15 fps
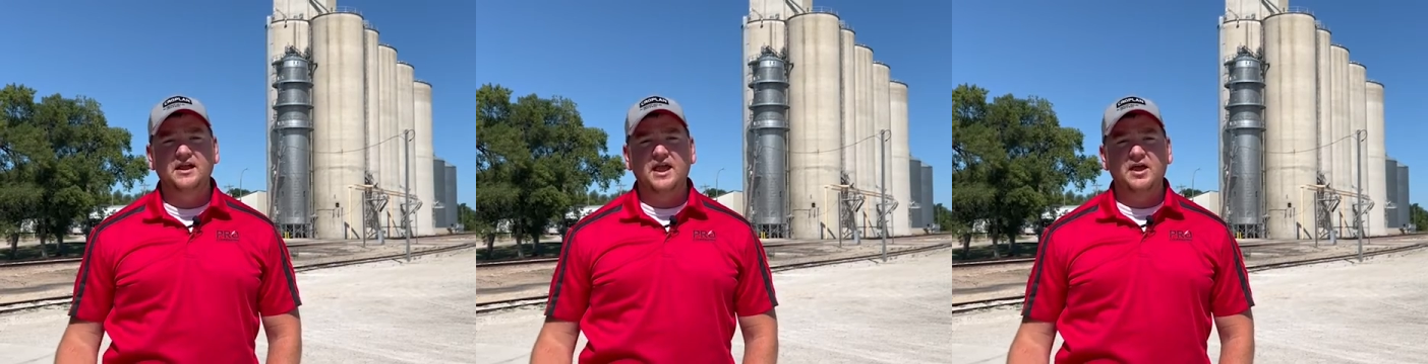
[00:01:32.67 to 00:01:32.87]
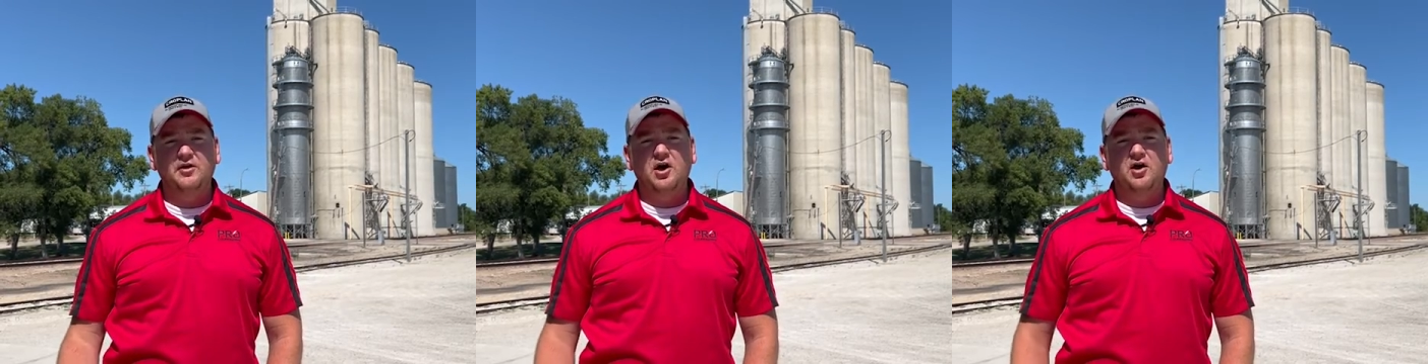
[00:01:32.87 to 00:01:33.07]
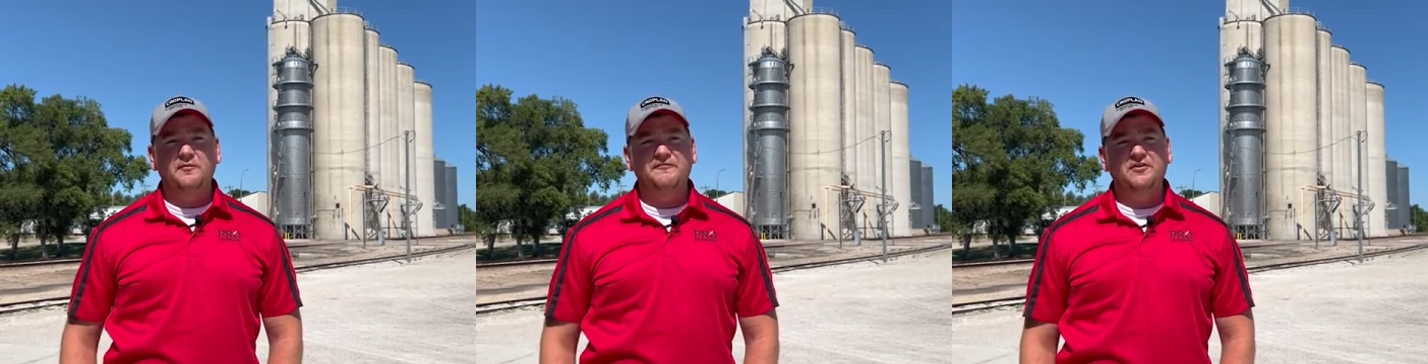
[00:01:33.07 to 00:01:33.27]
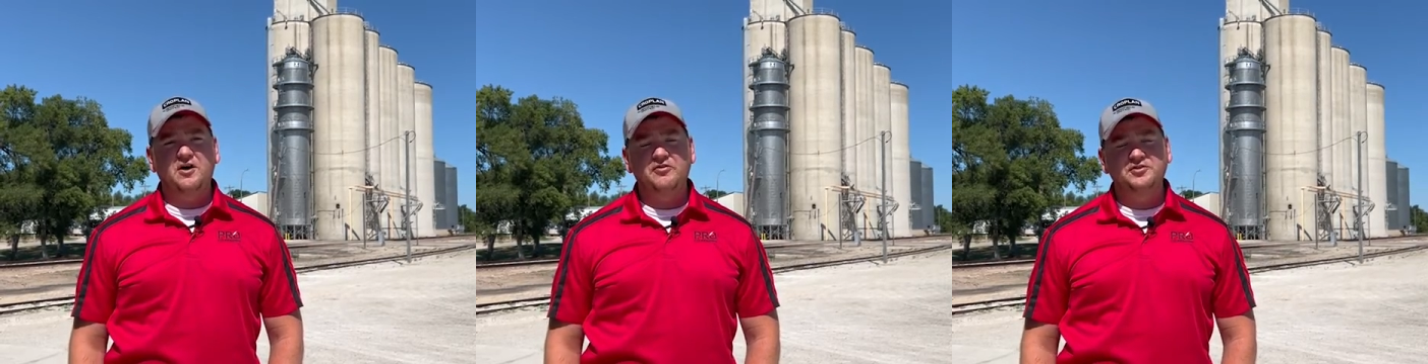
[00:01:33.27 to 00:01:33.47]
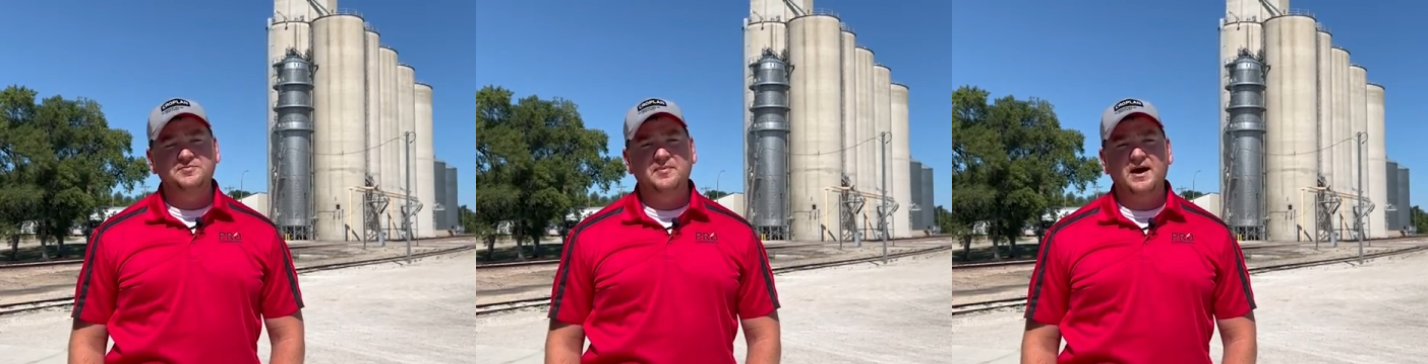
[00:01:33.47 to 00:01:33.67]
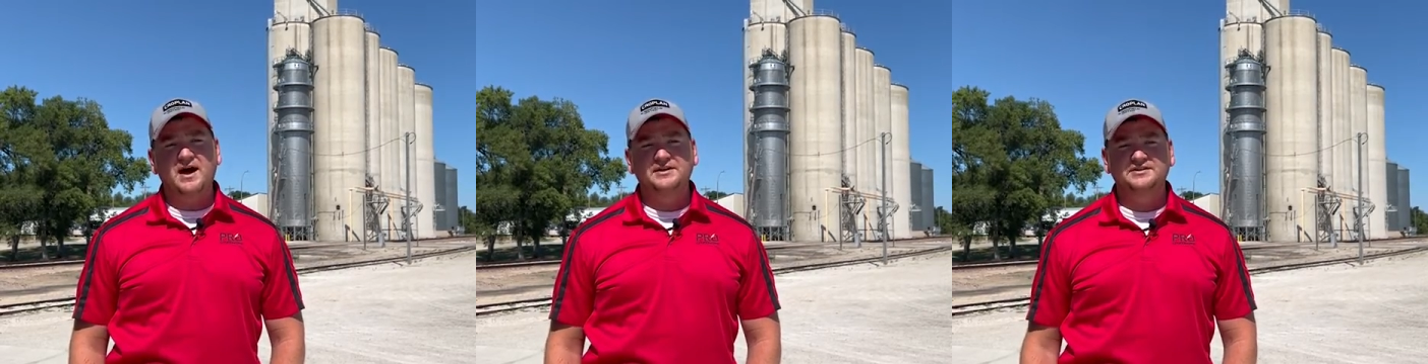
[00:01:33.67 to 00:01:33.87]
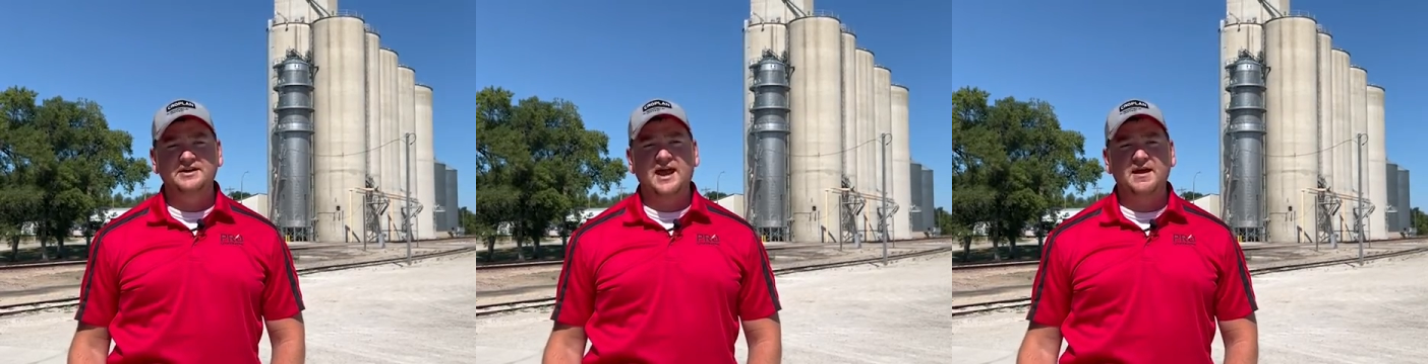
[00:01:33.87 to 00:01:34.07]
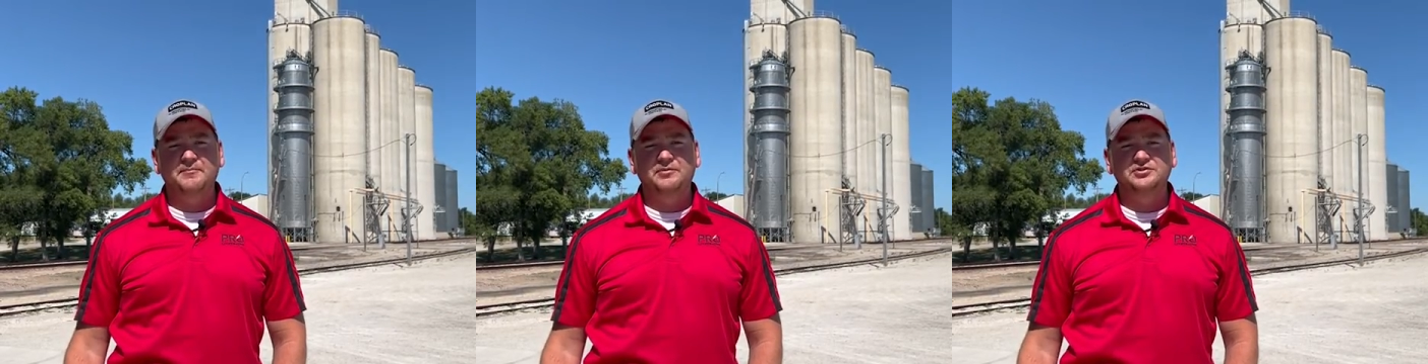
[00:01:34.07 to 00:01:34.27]
it'll help fill out those pods and
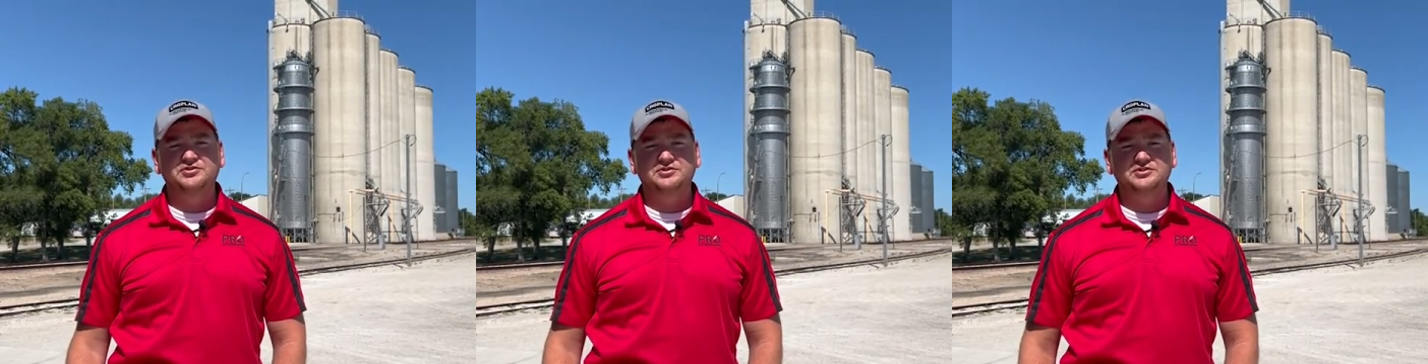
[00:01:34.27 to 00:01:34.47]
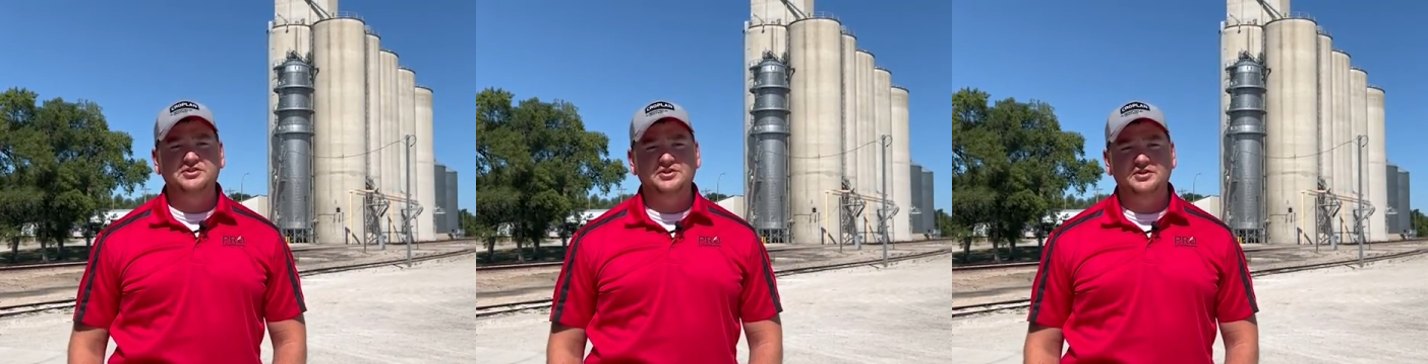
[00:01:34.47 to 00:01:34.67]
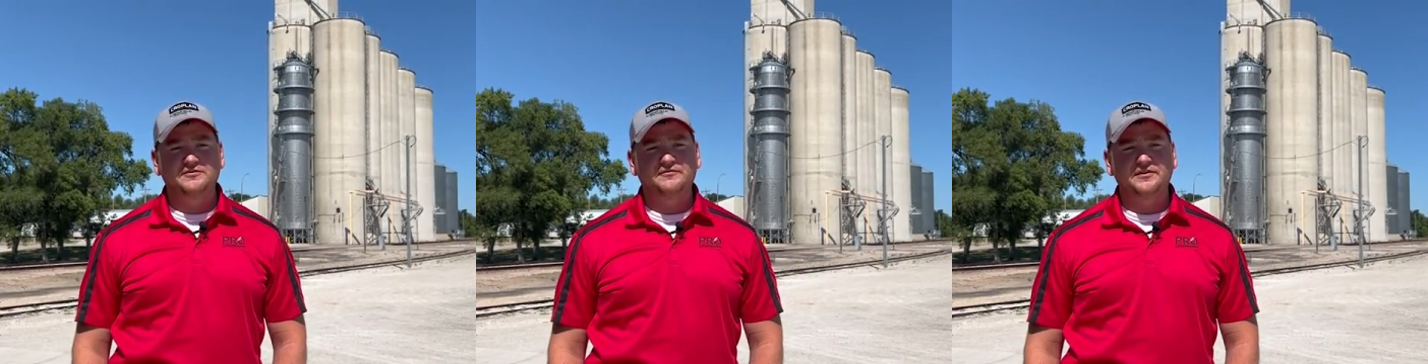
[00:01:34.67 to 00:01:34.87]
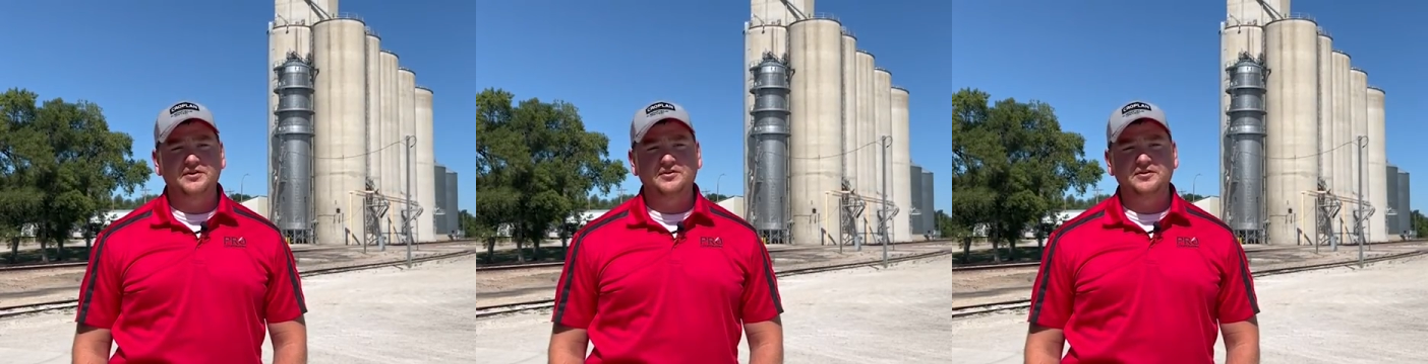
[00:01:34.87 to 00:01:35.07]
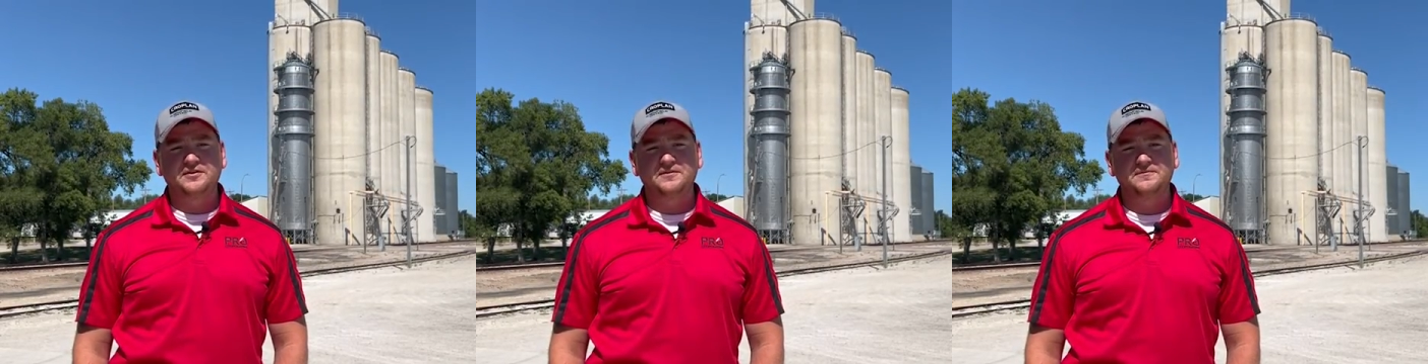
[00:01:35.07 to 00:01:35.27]
add bushels to your field.